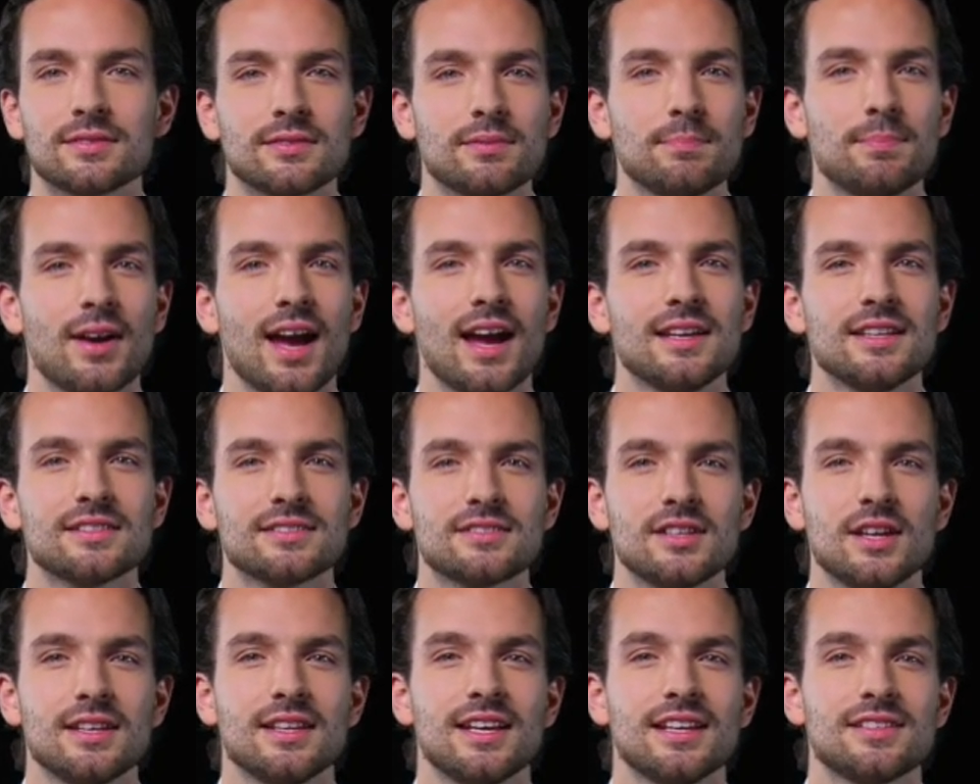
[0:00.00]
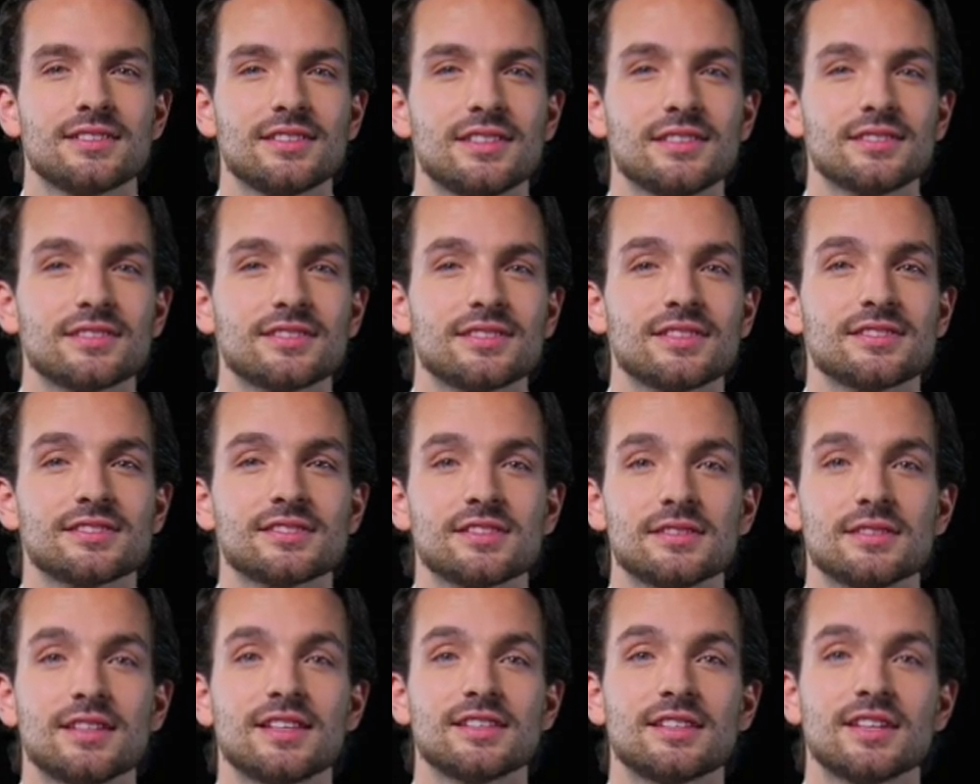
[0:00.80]
Pakistan has
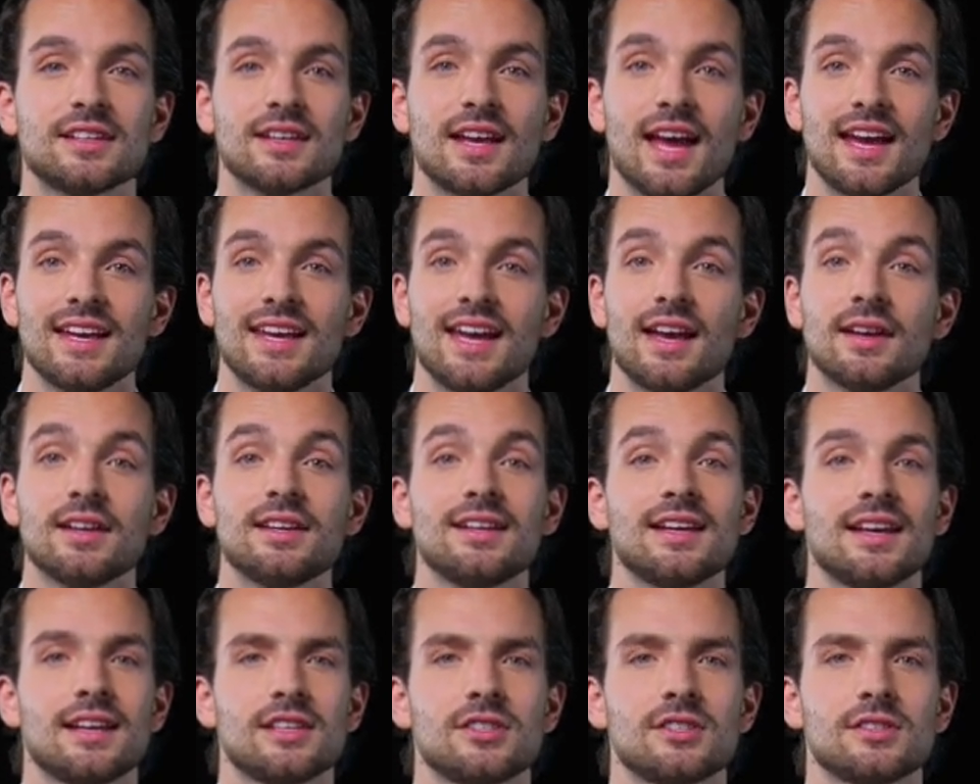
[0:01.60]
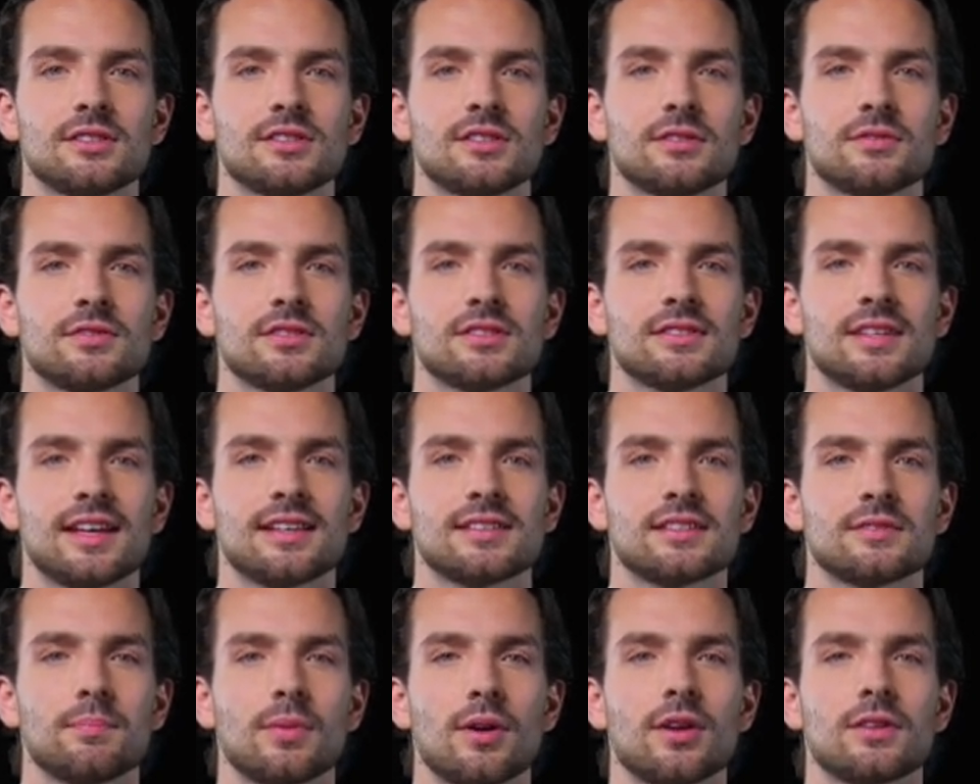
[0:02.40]
consistently denied allegations of
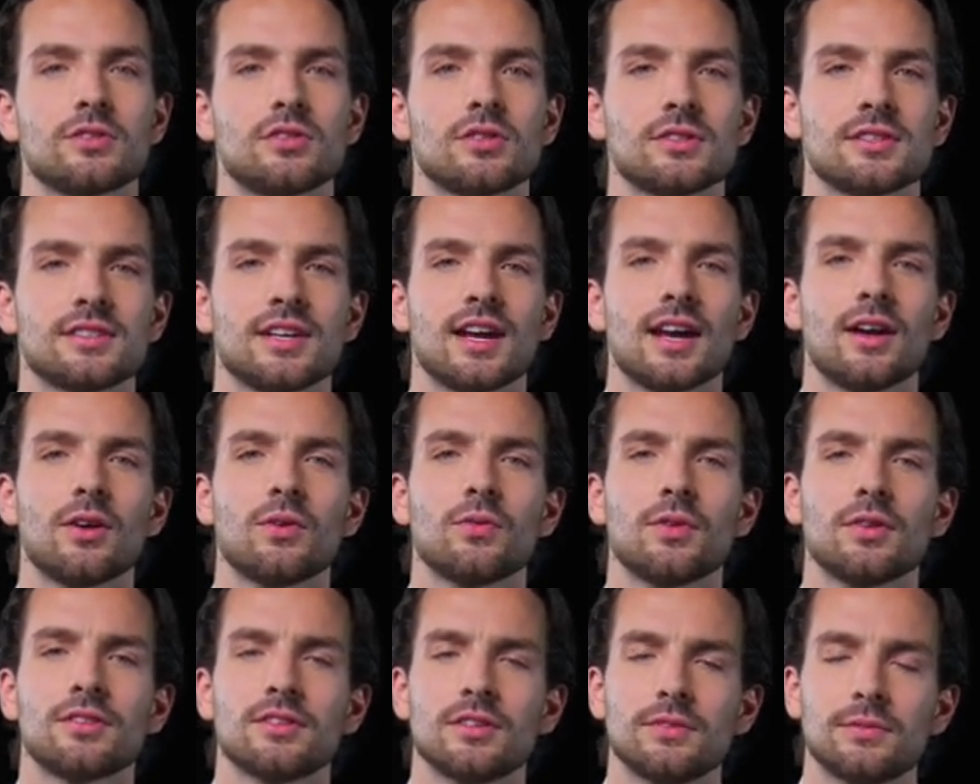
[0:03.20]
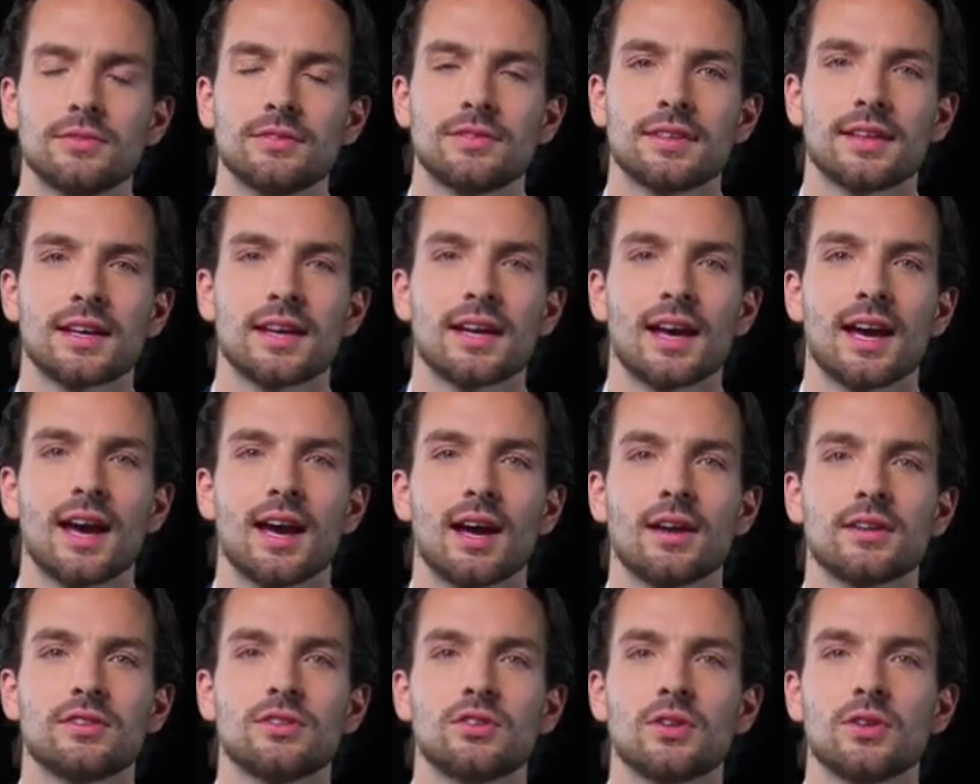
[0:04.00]
state-sponsored terrorism,
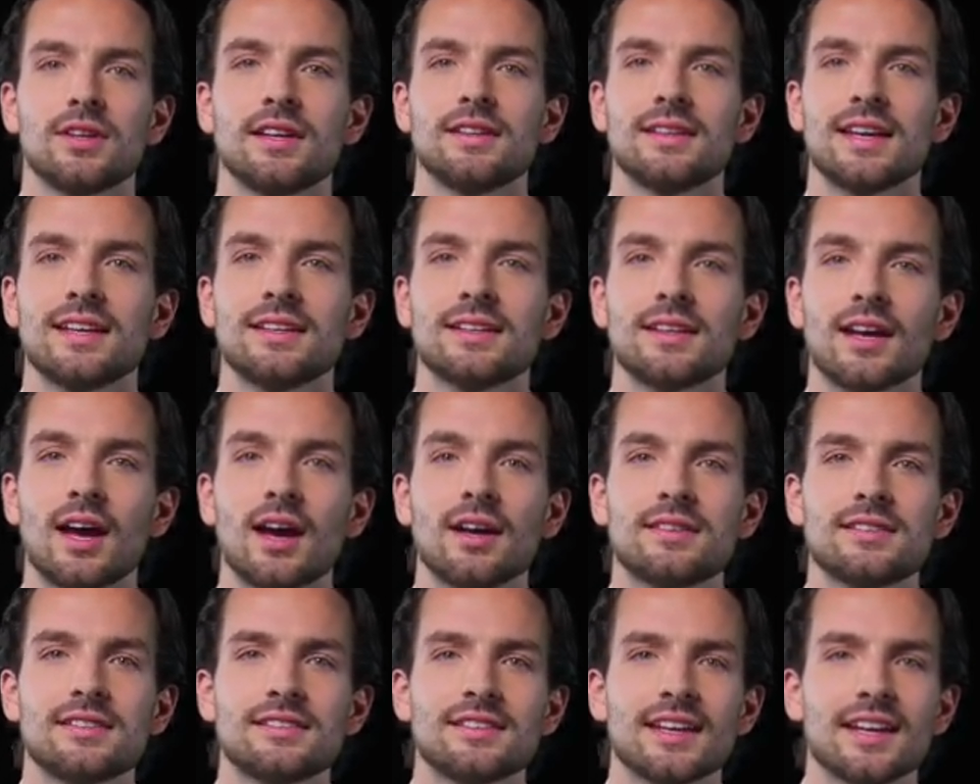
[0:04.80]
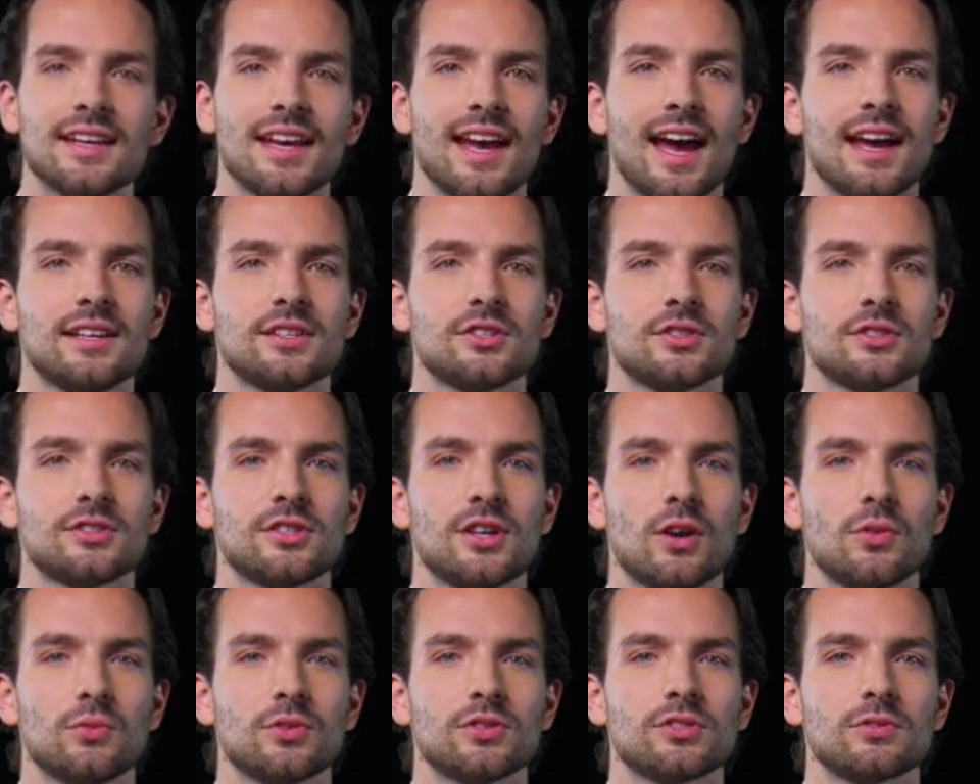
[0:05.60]
asserting that non-state actors
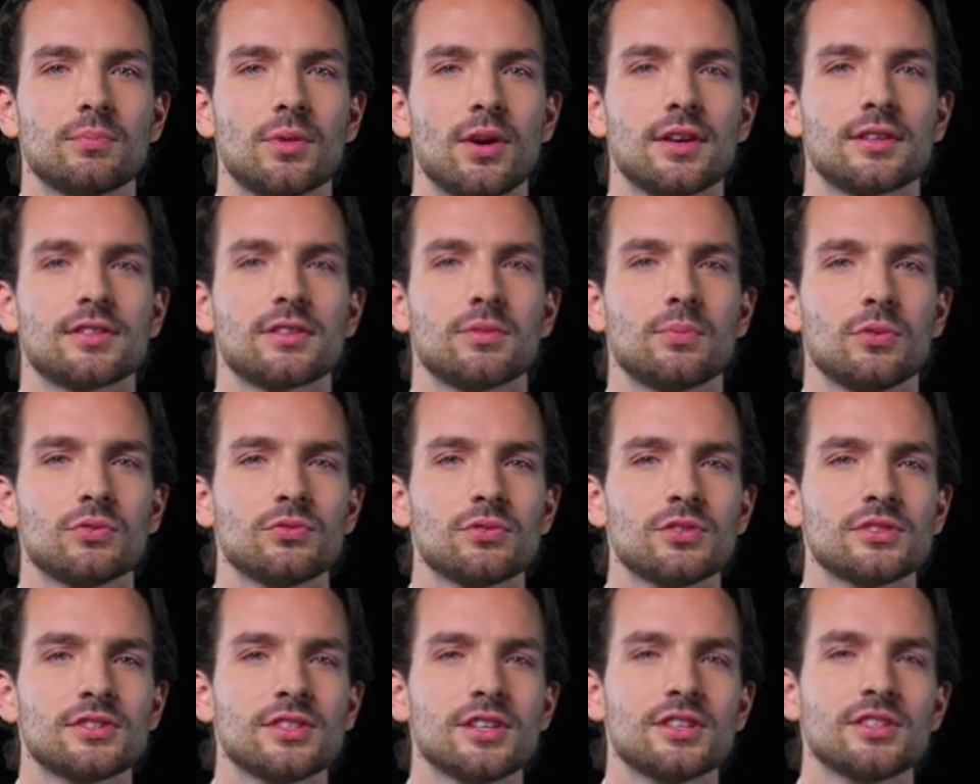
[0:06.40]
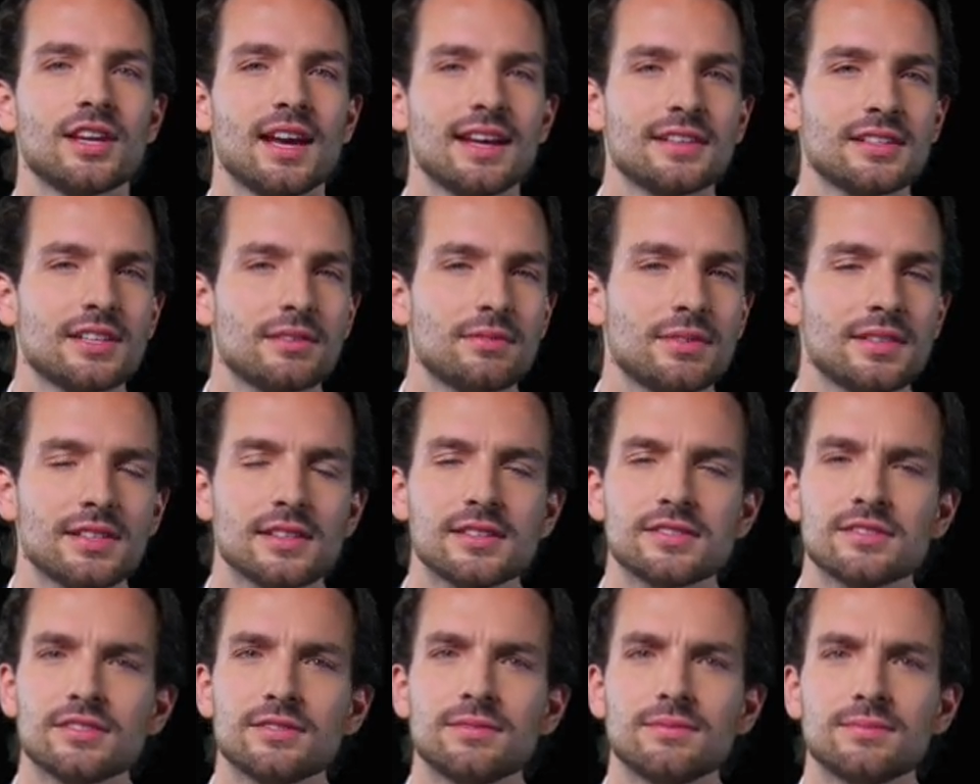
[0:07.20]
are responsible for such
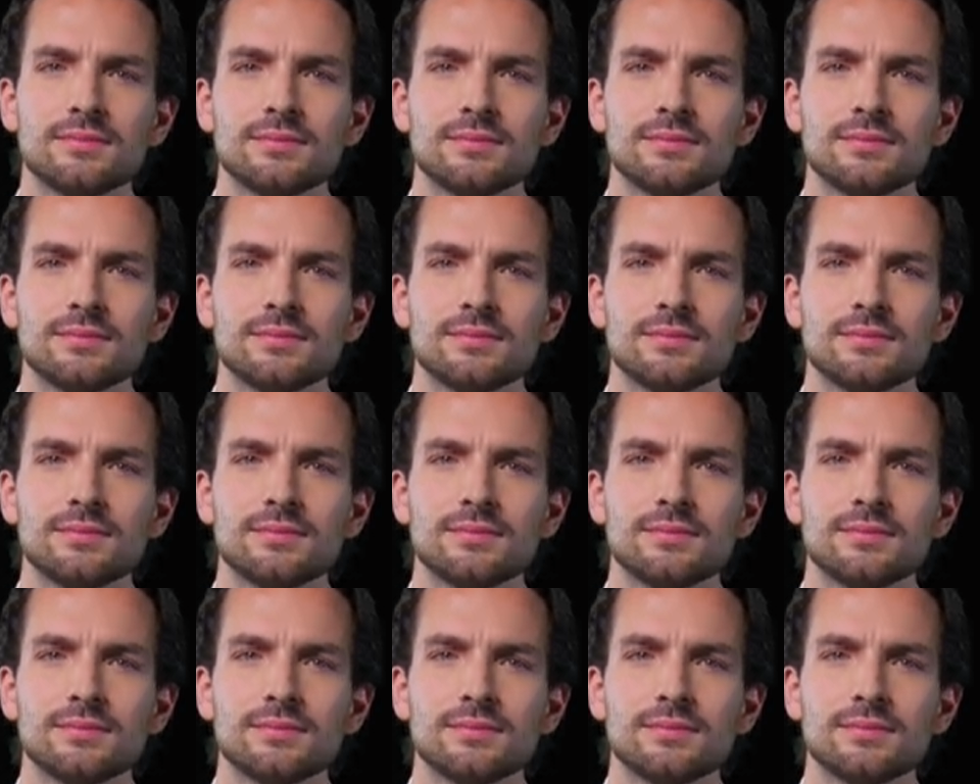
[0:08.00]
activities.